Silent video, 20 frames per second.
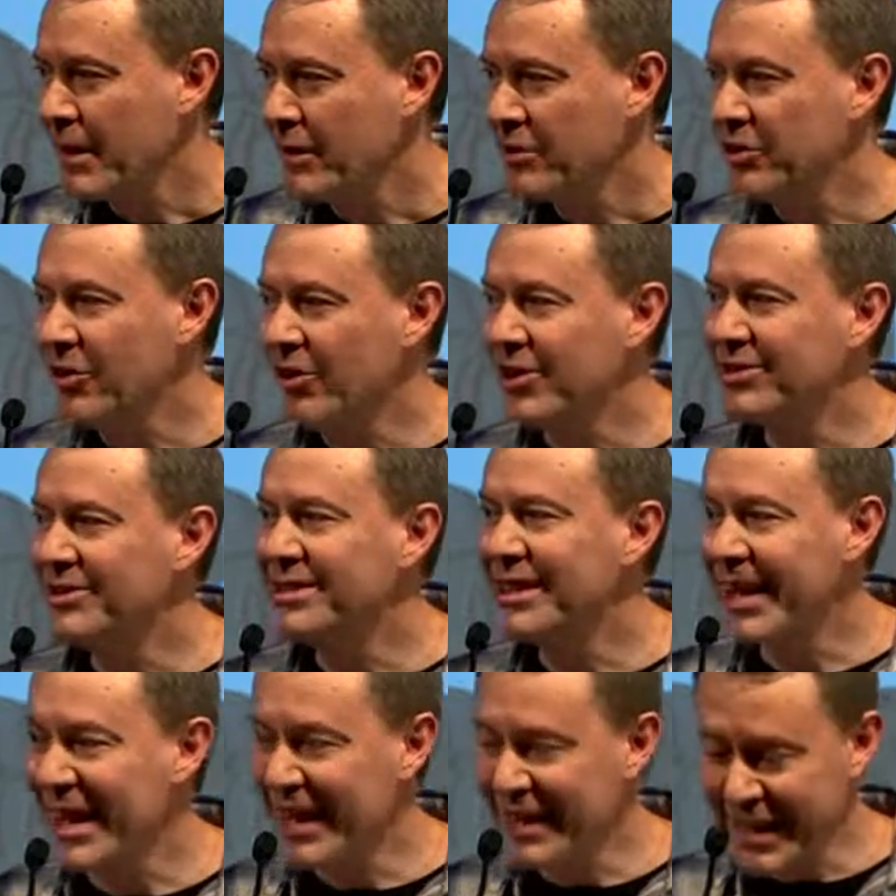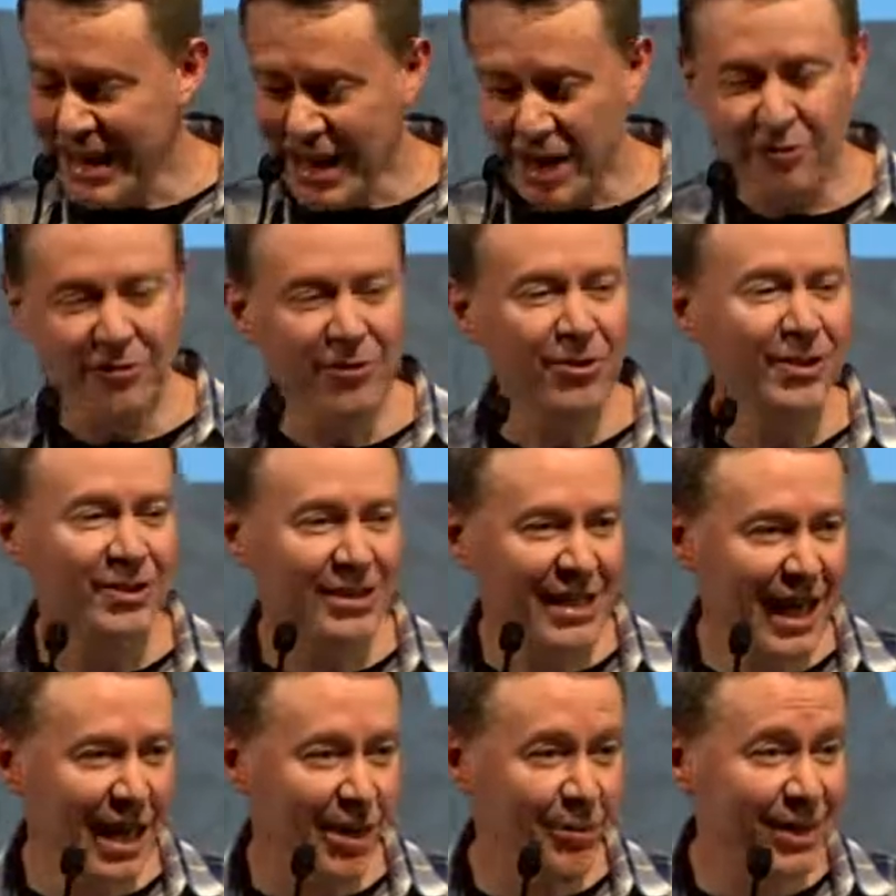God has laid out for us
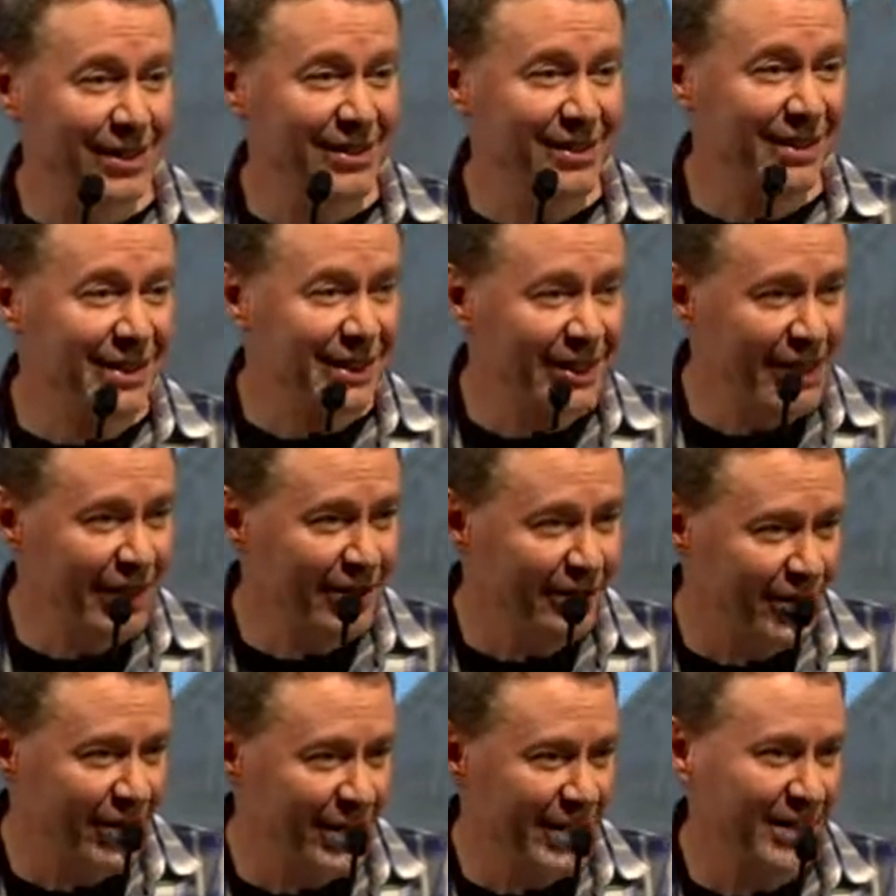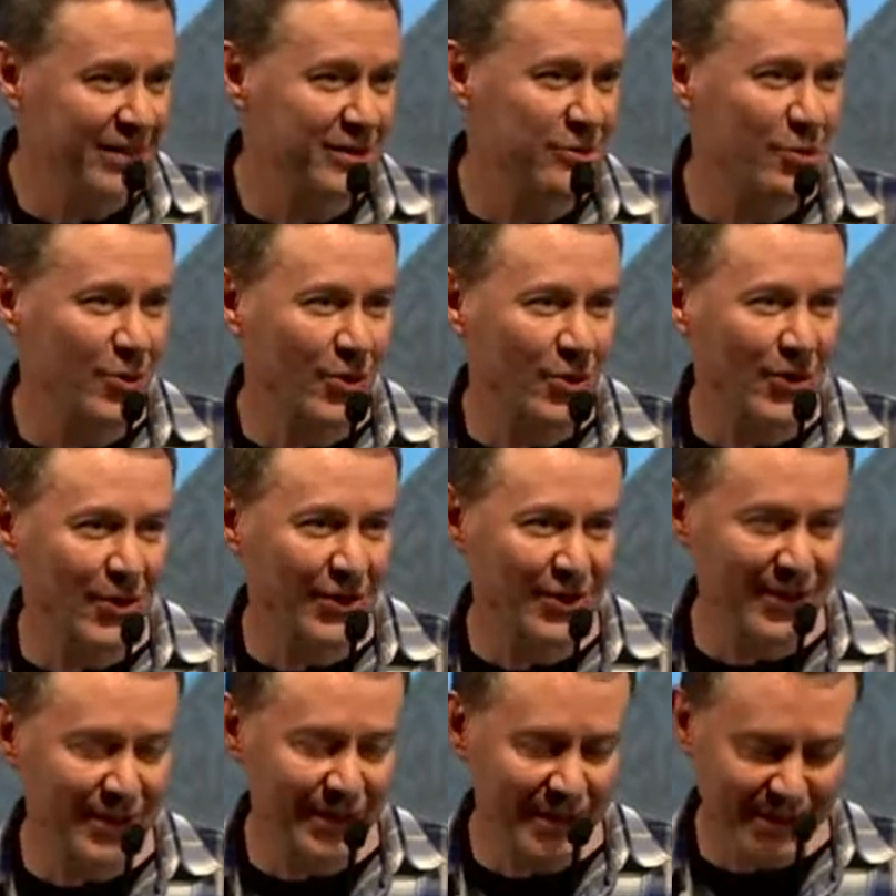how we're to live in His Word,
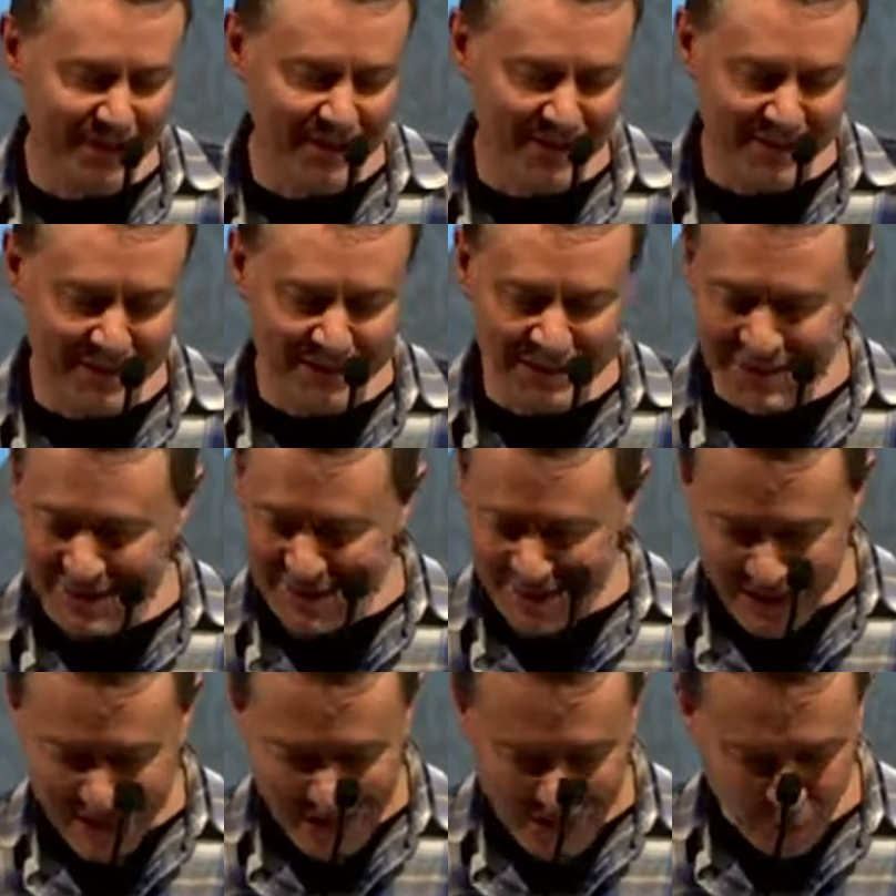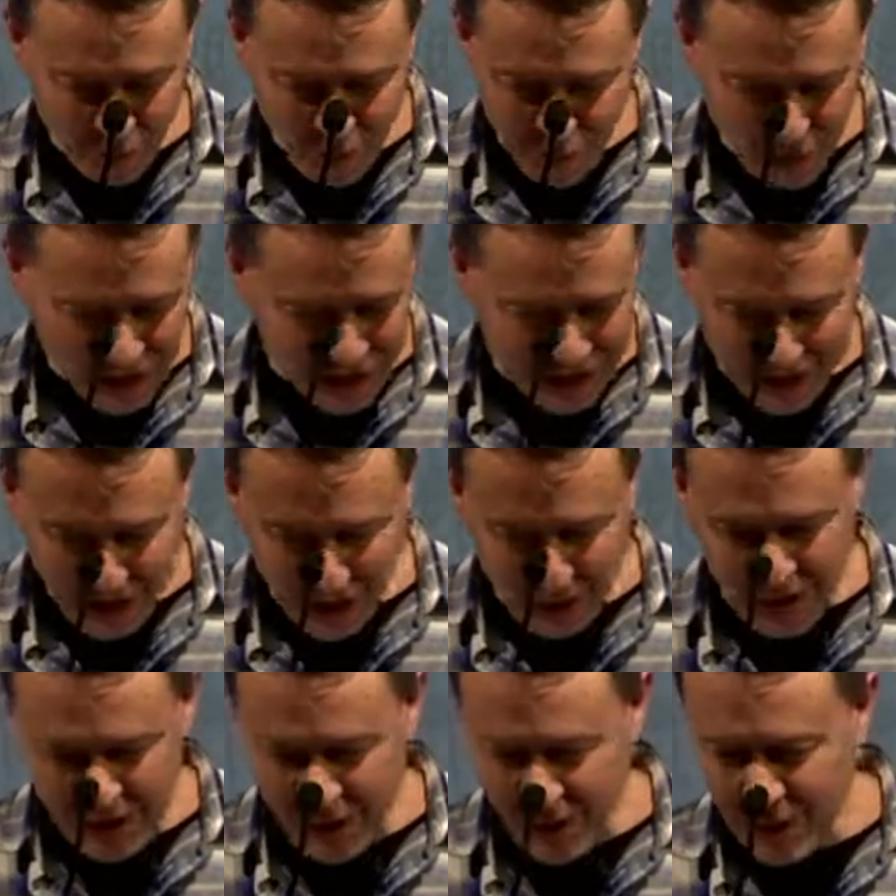and we want to
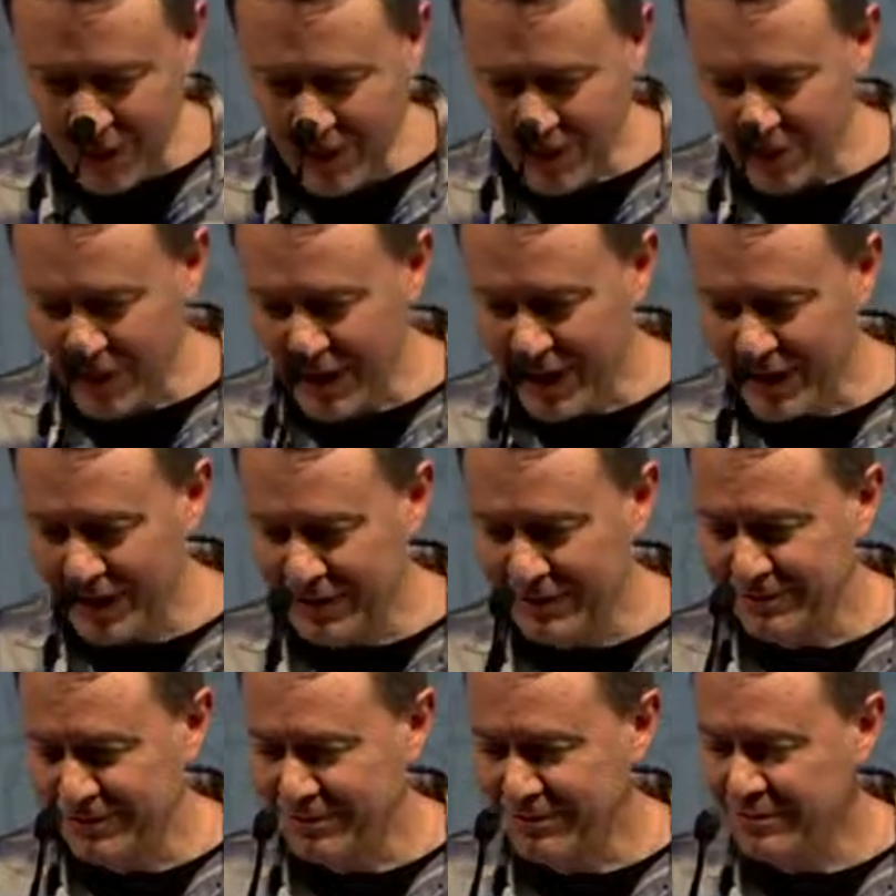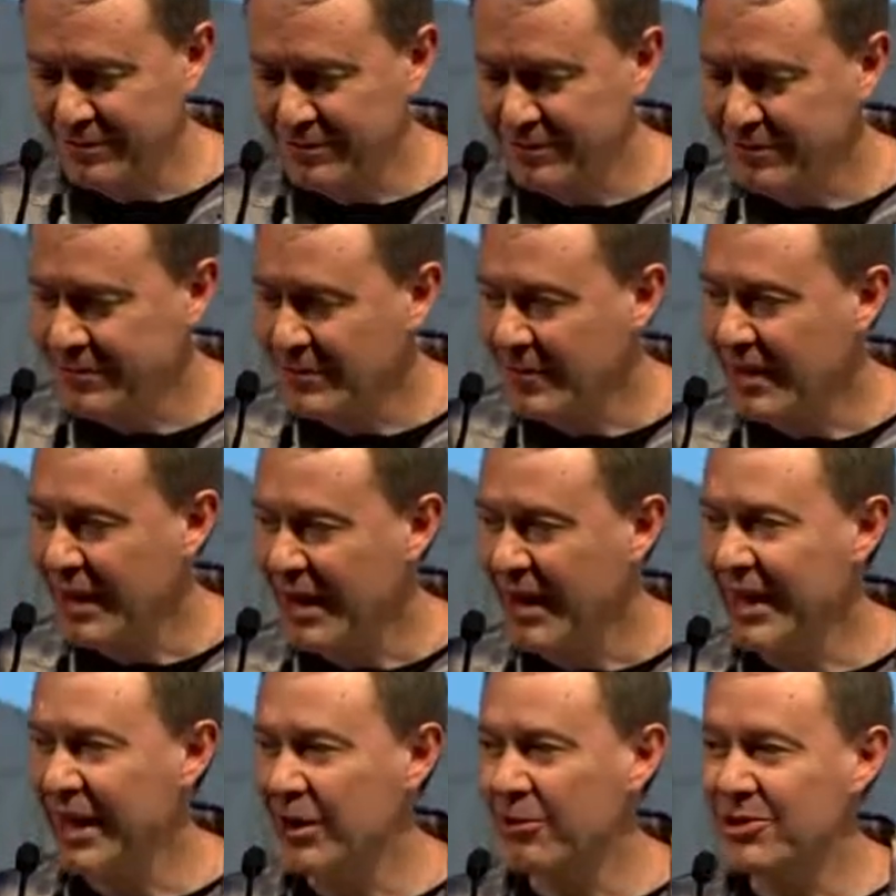go our own way.
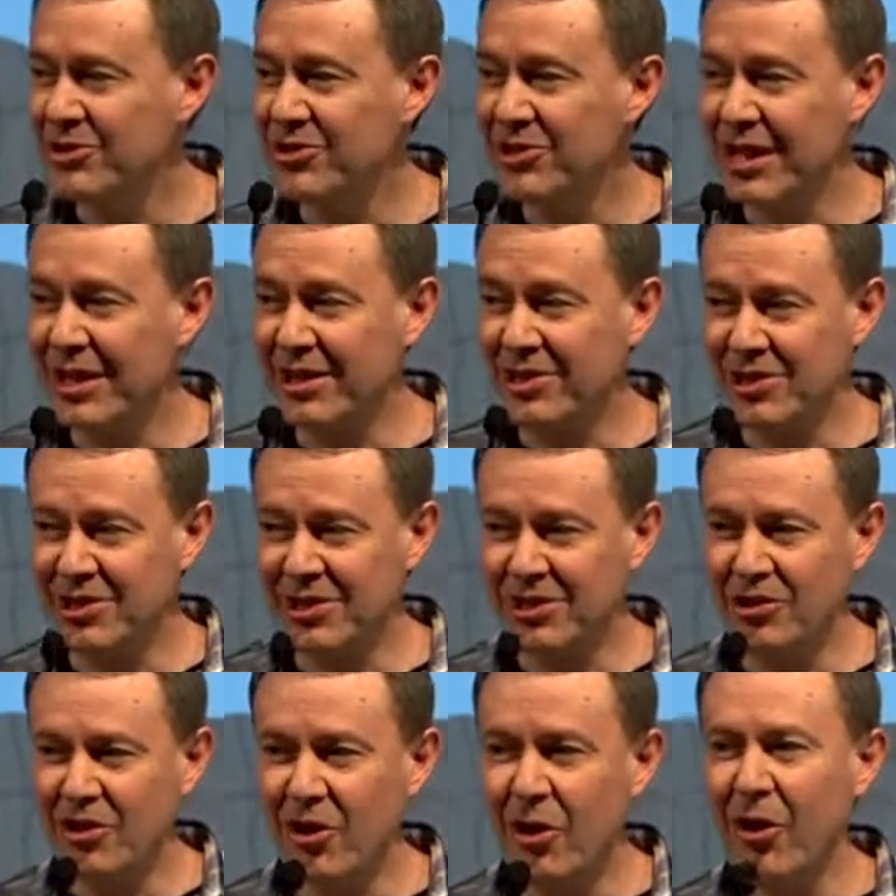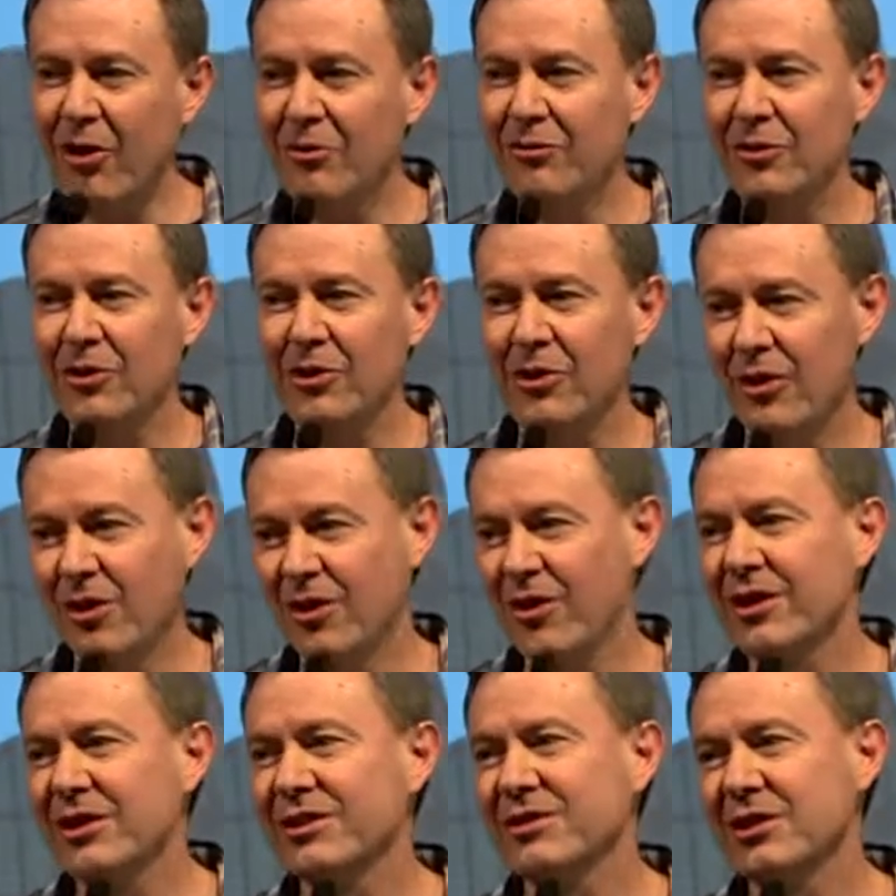And our rejection of
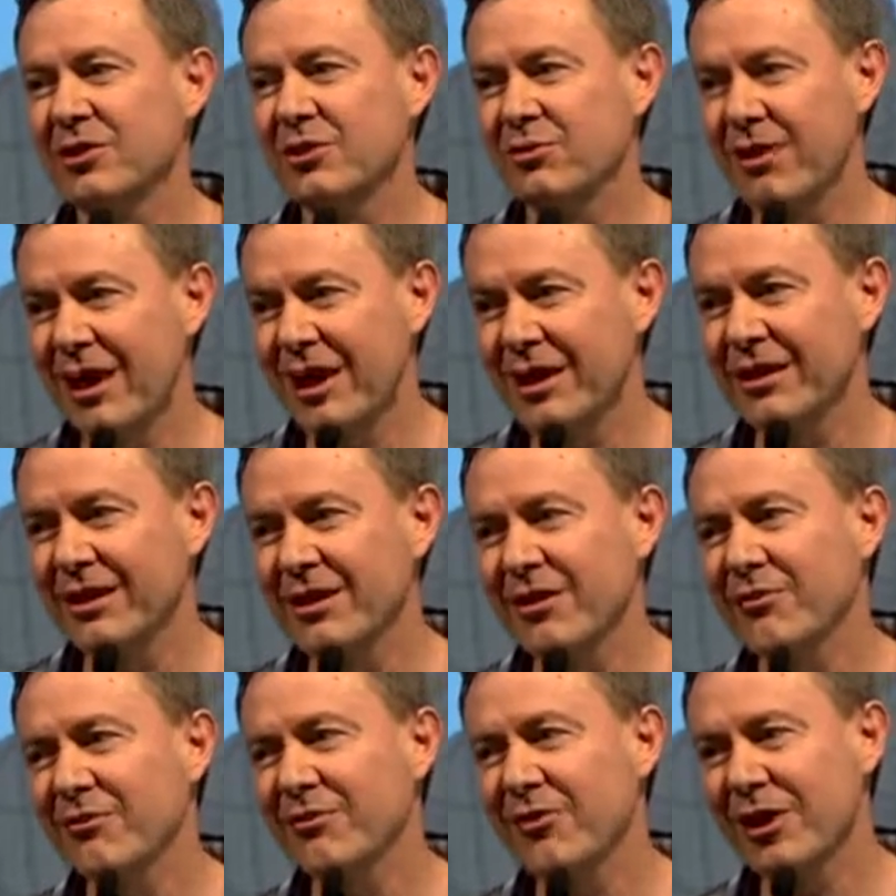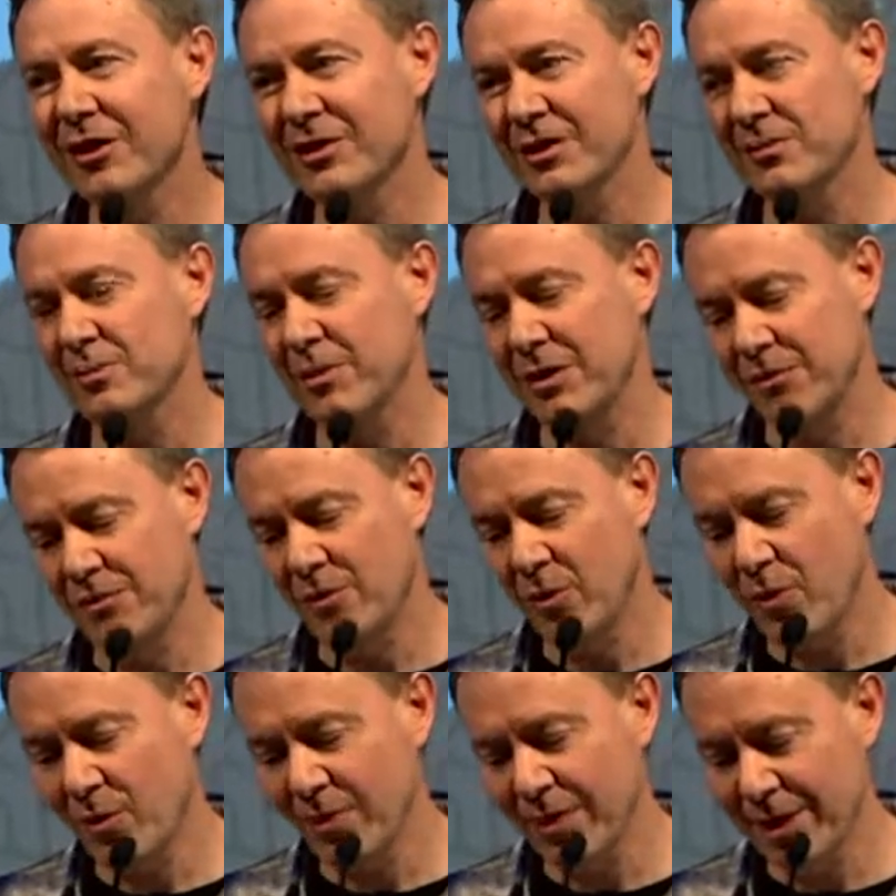God is a great offense
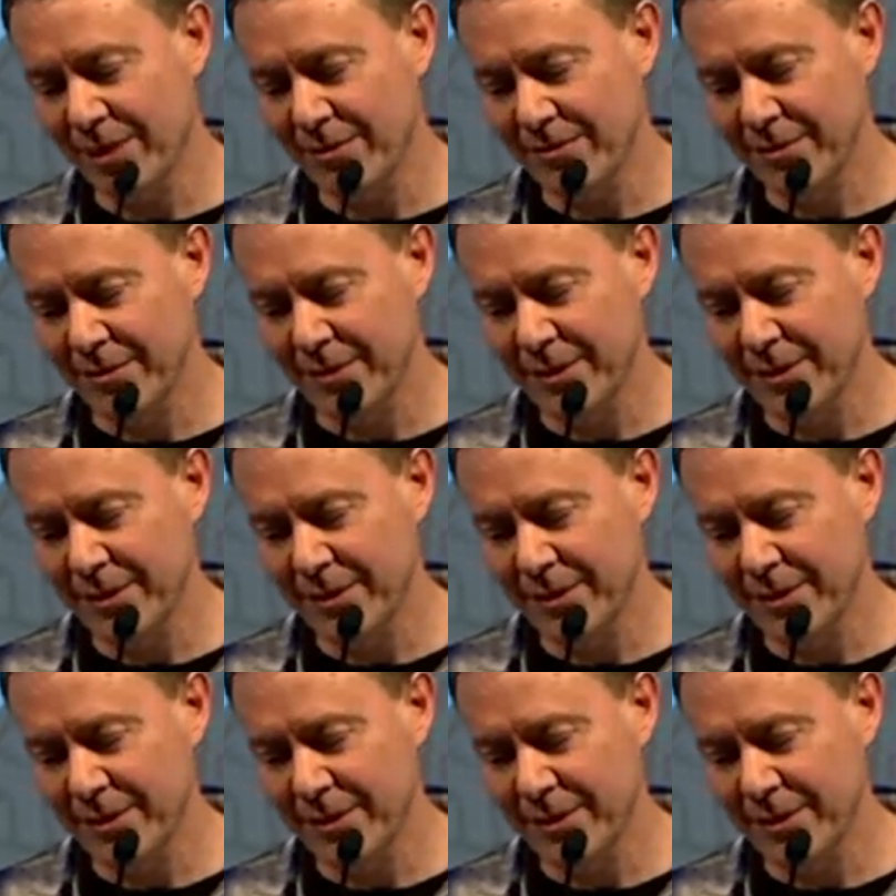before Him.